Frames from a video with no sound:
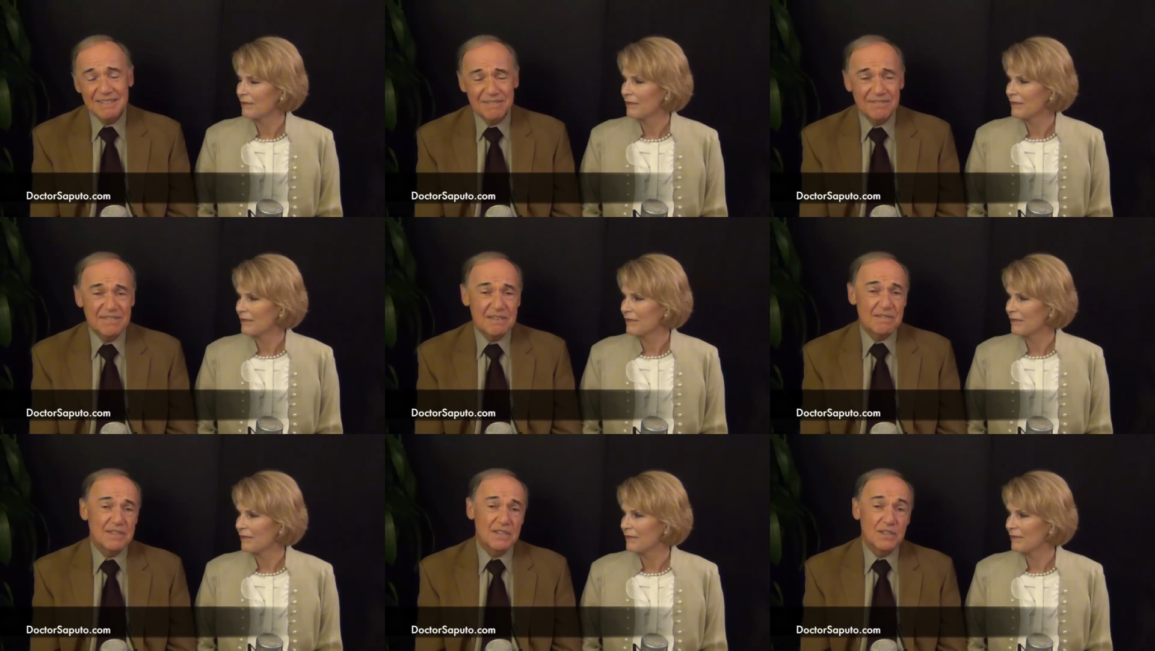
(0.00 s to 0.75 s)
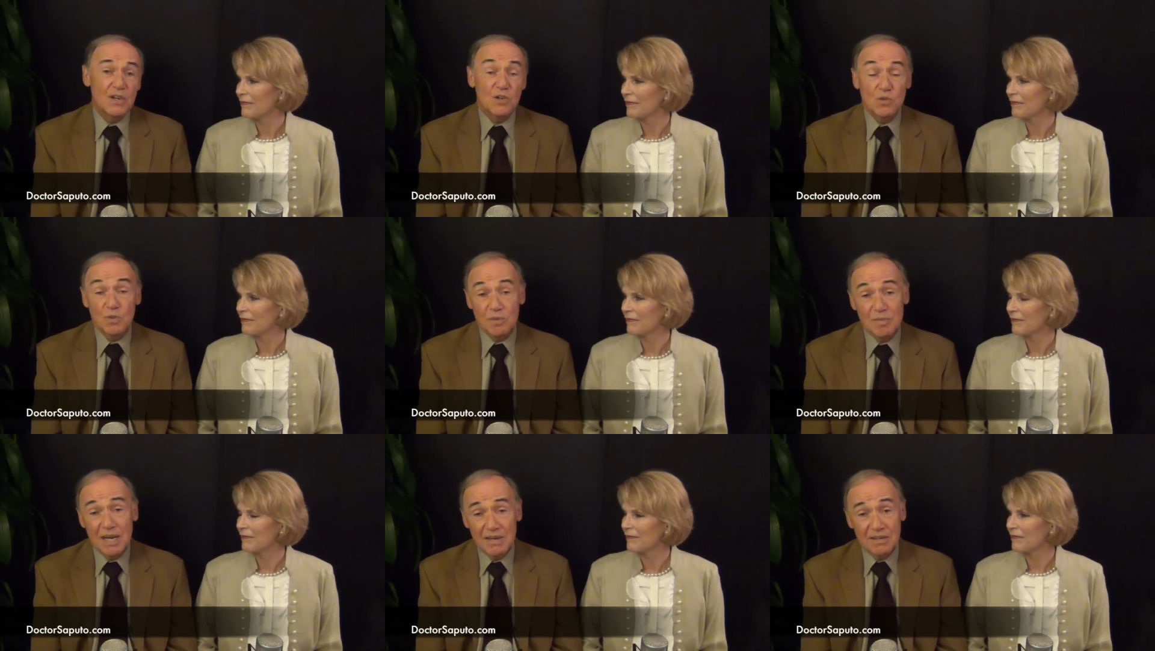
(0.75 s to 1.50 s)
Speaker 1: and the fever that goes
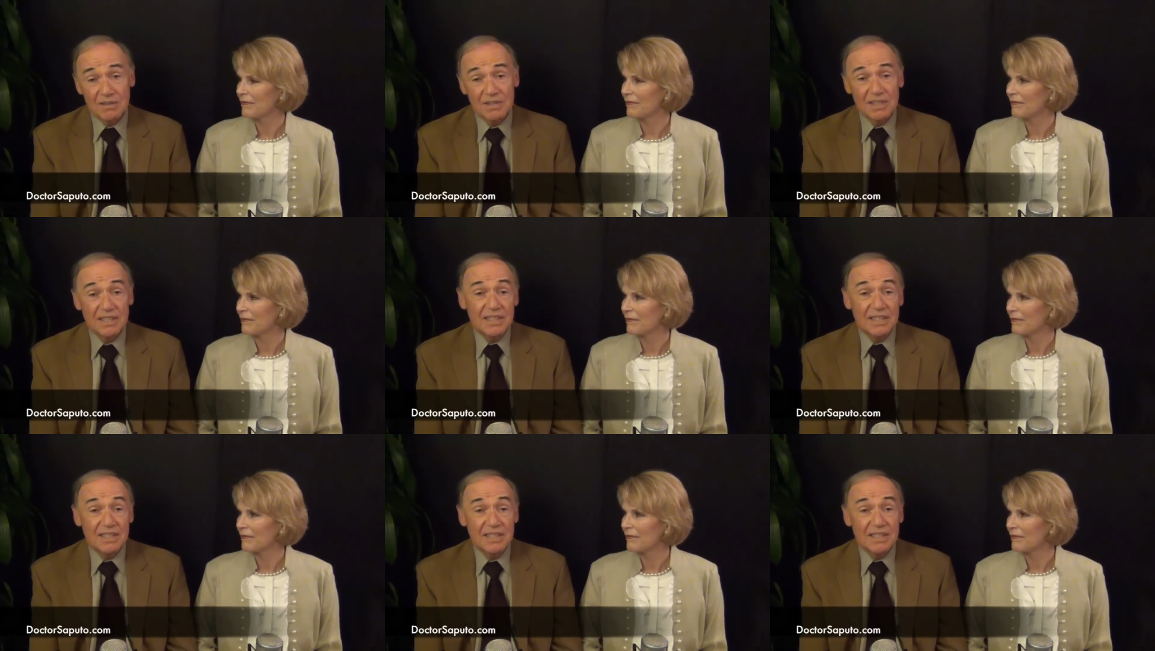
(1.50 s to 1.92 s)
with mono.